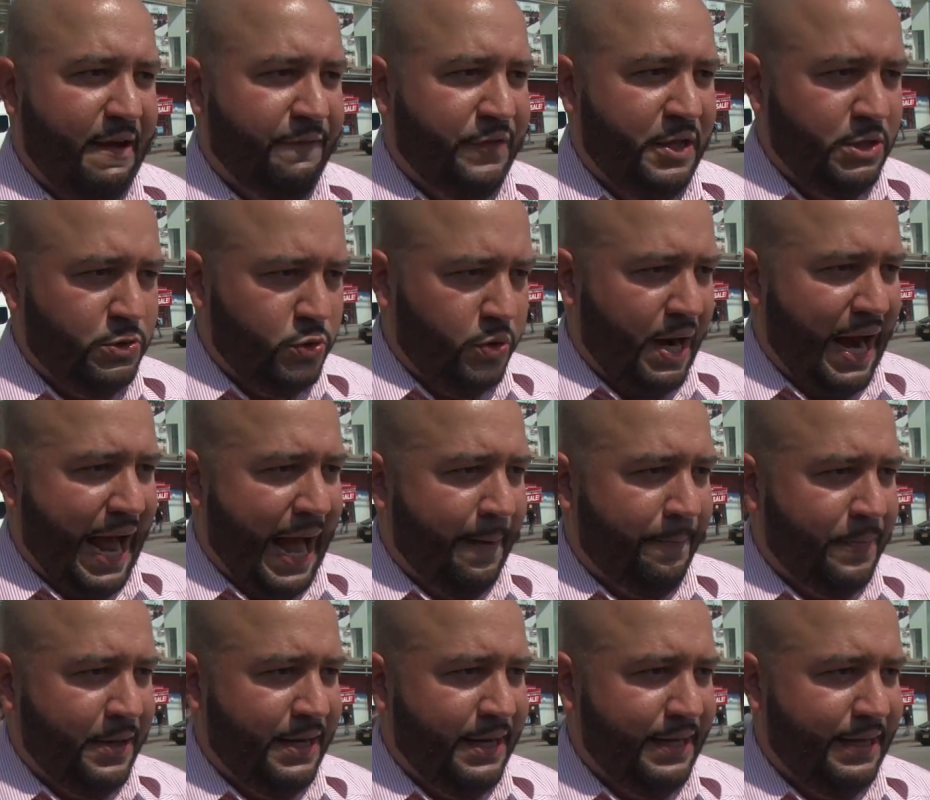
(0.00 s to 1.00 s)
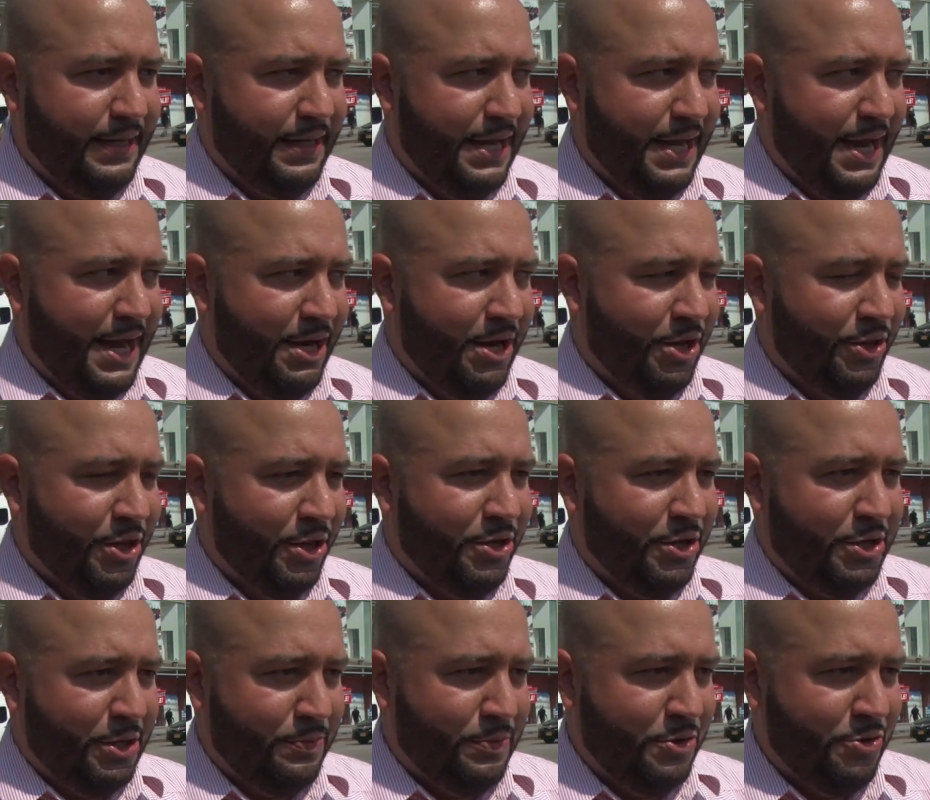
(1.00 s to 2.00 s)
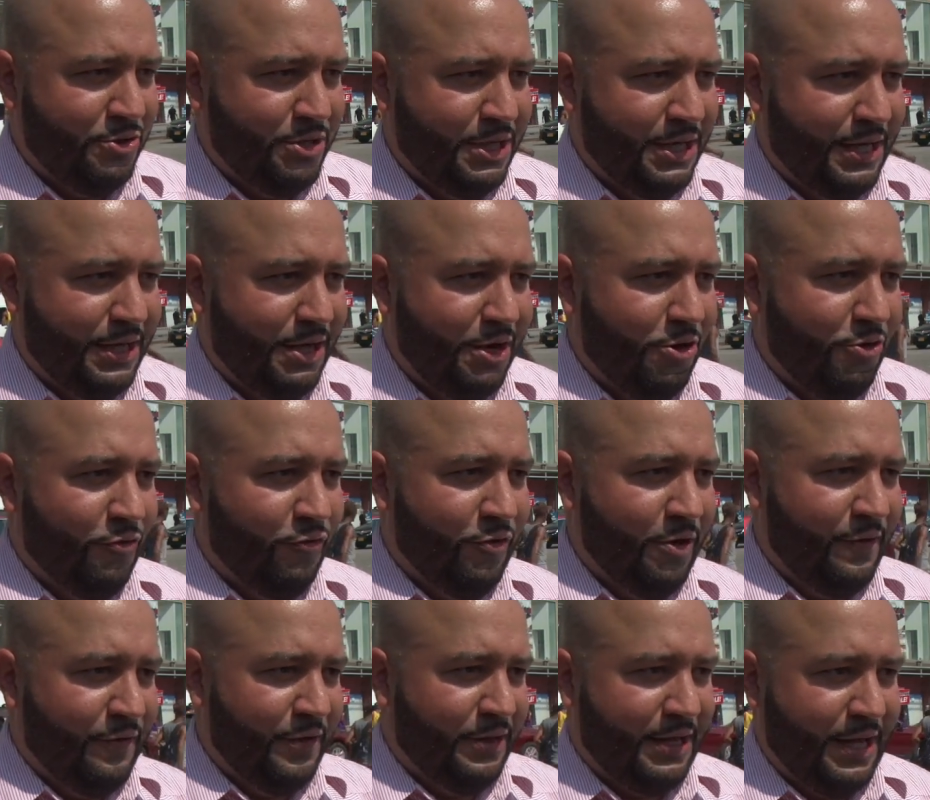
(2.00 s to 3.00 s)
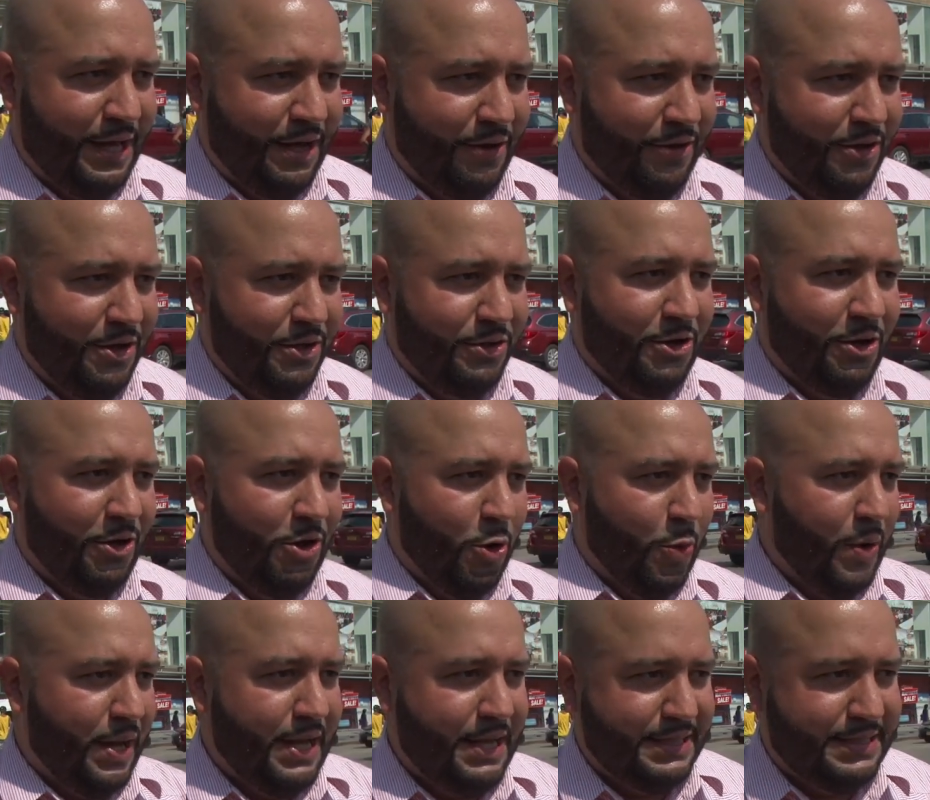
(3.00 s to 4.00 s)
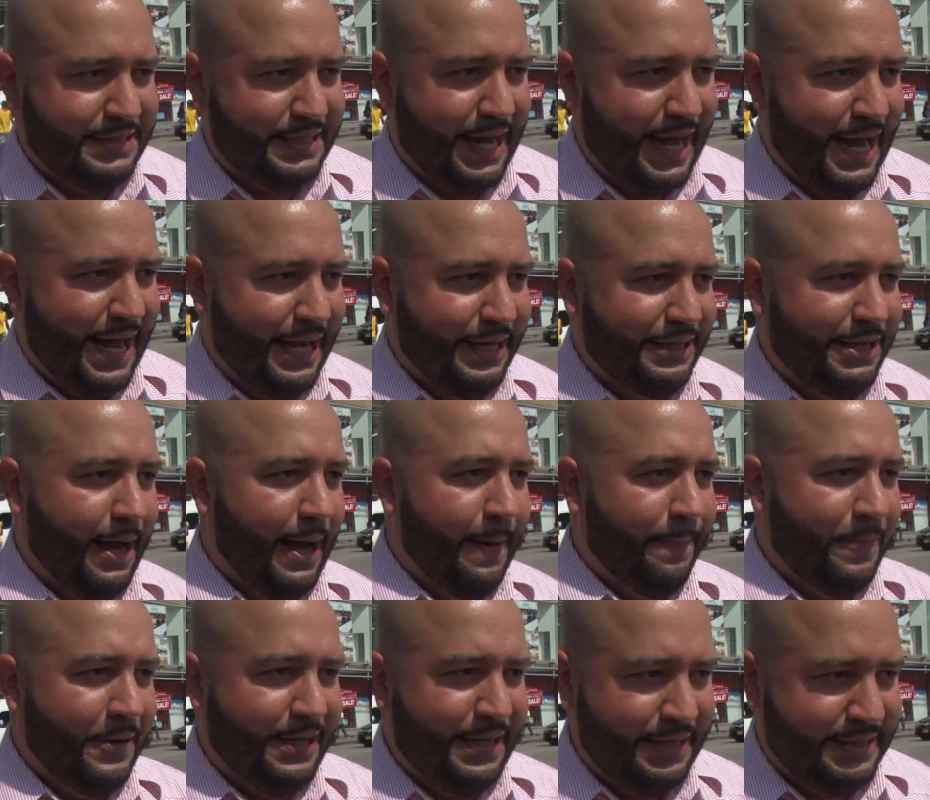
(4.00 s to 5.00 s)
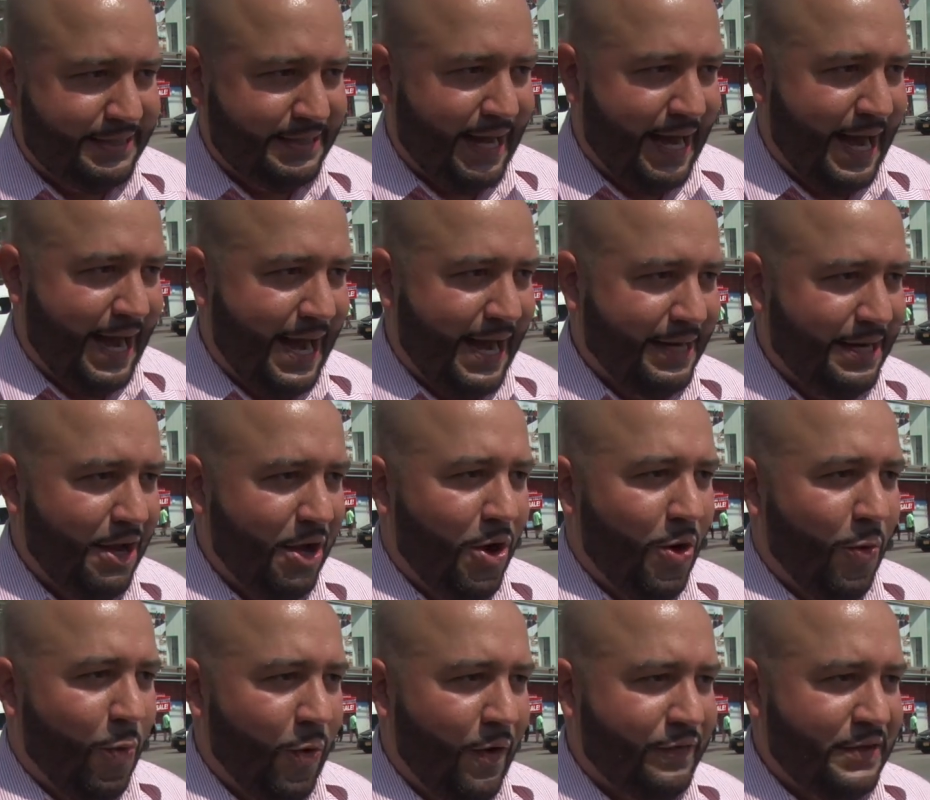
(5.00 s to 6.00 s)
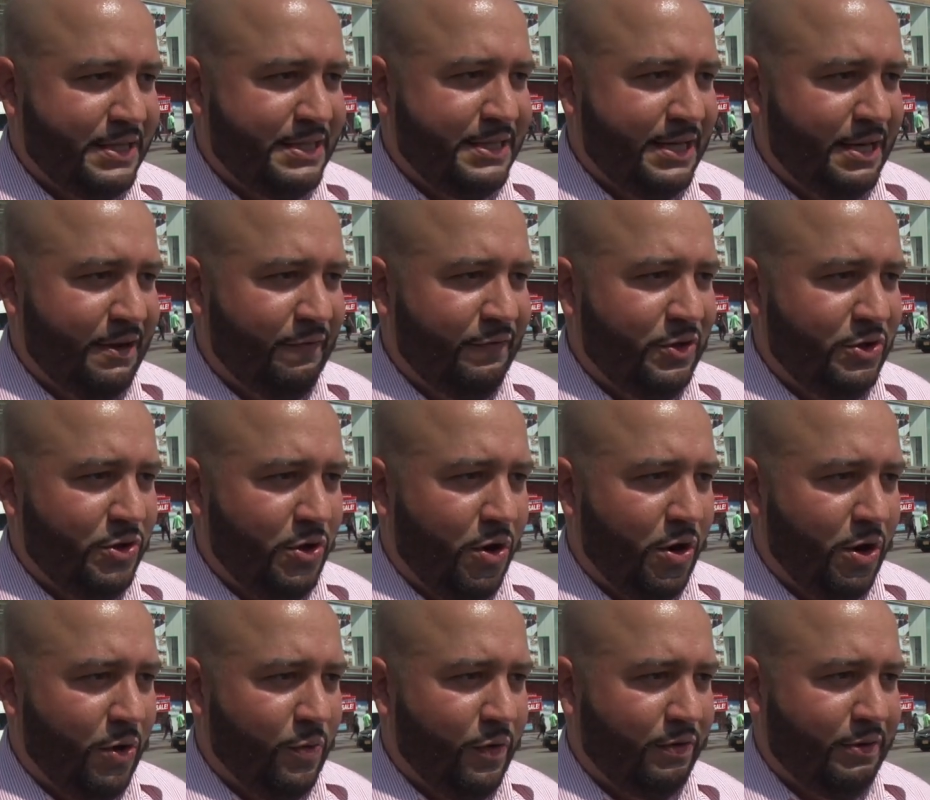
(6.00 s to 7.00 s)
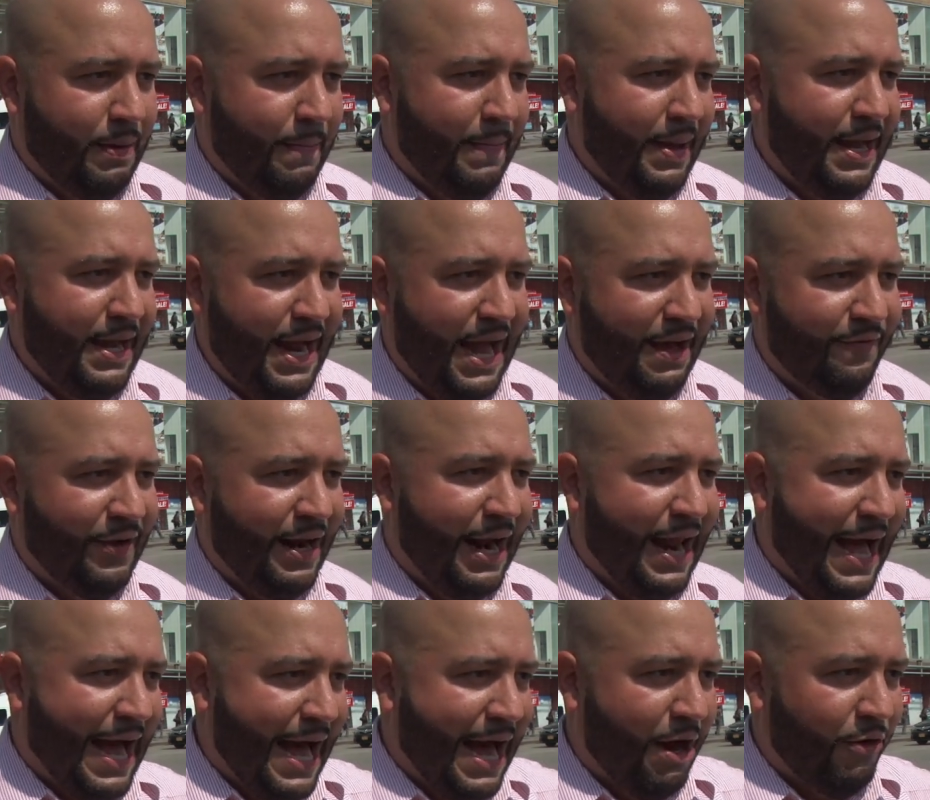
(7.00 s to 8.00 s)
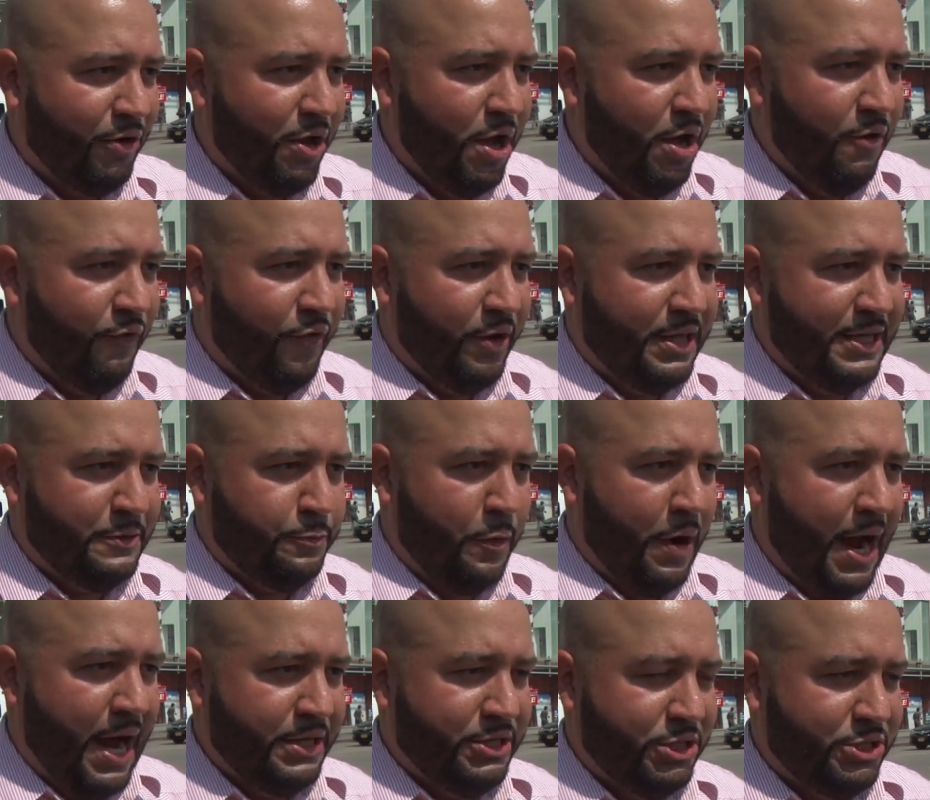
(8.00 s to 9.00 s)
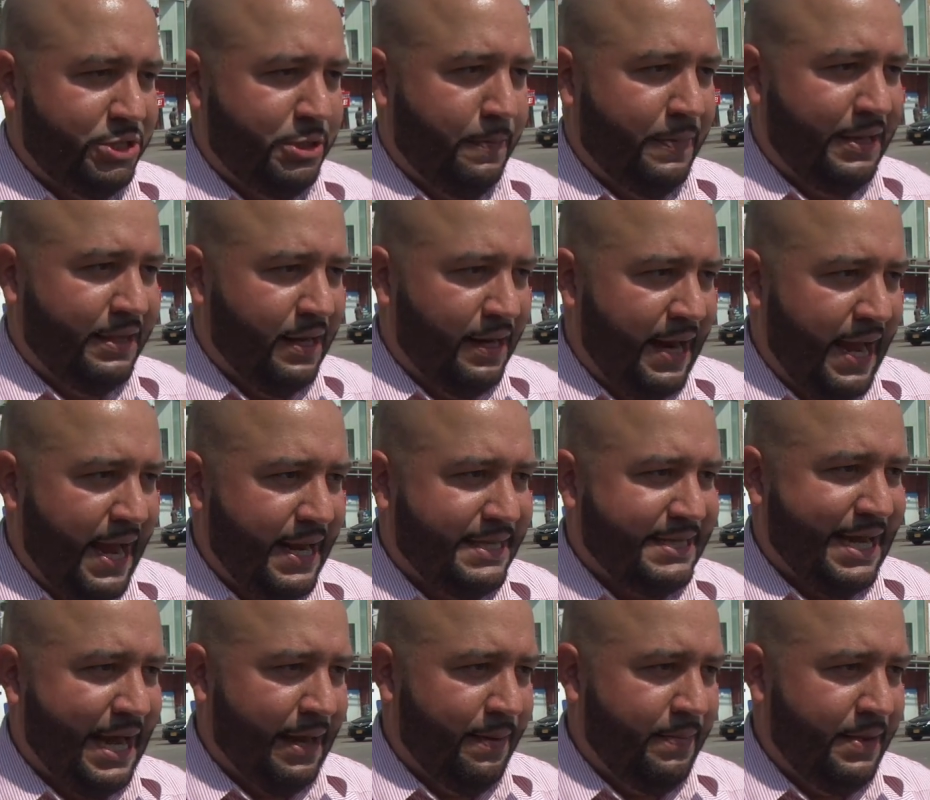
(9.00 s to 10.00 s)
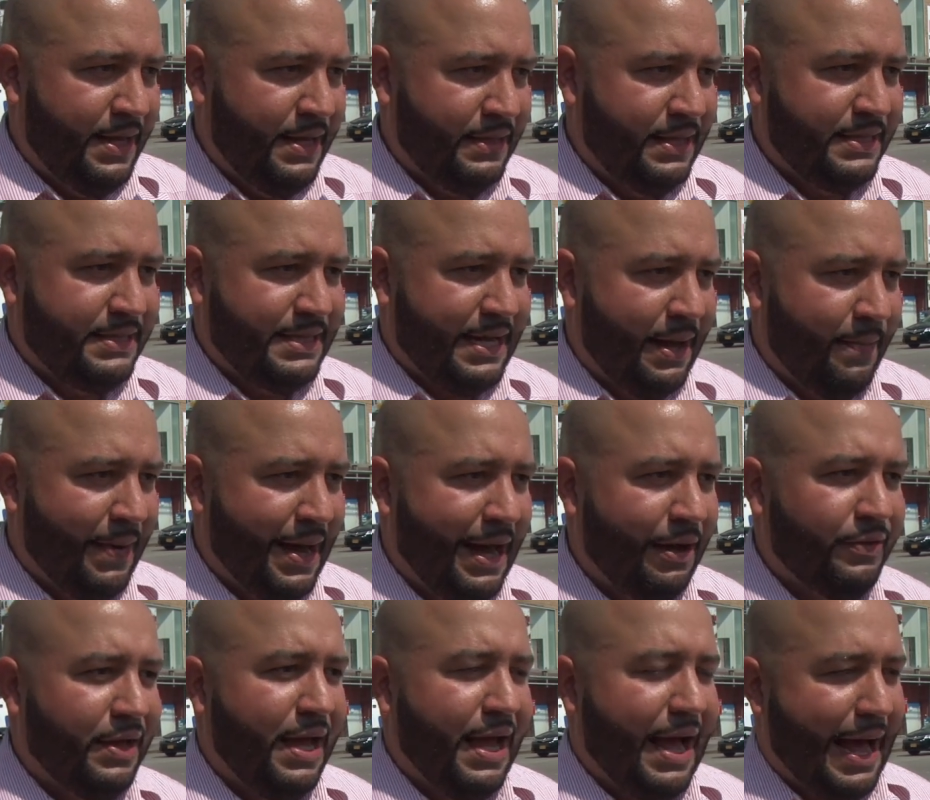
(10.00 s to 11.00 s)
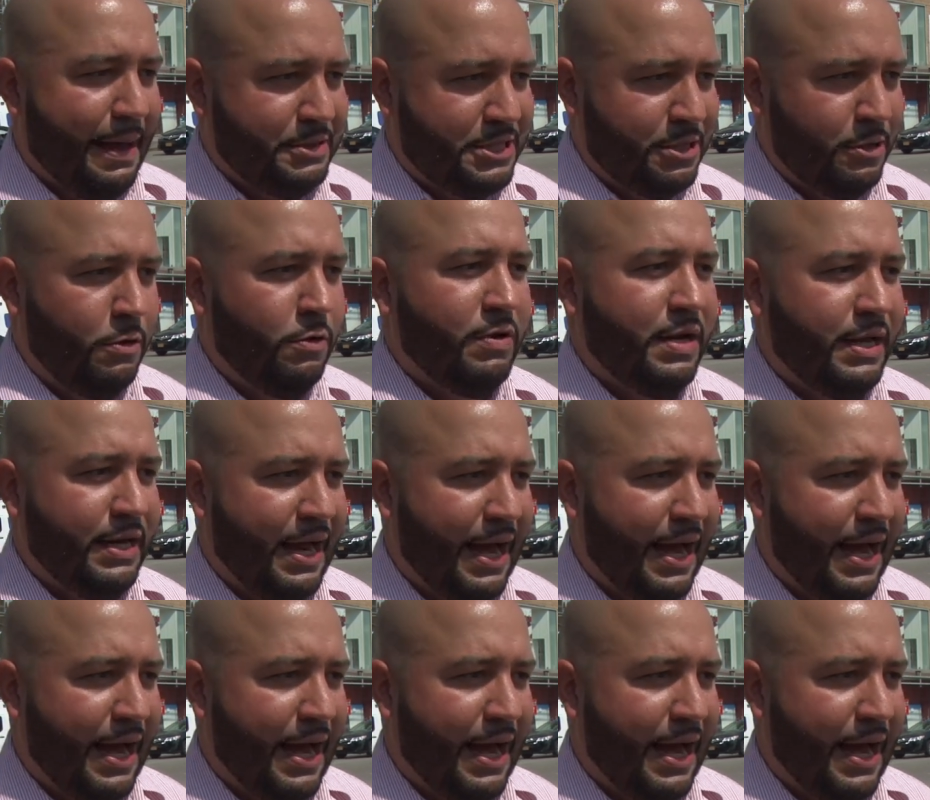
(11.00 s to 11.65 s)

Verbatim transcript: If this were happening in another community, Riverdale, the Lower East Side, the Upper East Side, with the City of New York, with the mayor have allowed for this project to be delayed time in and time out, absolutely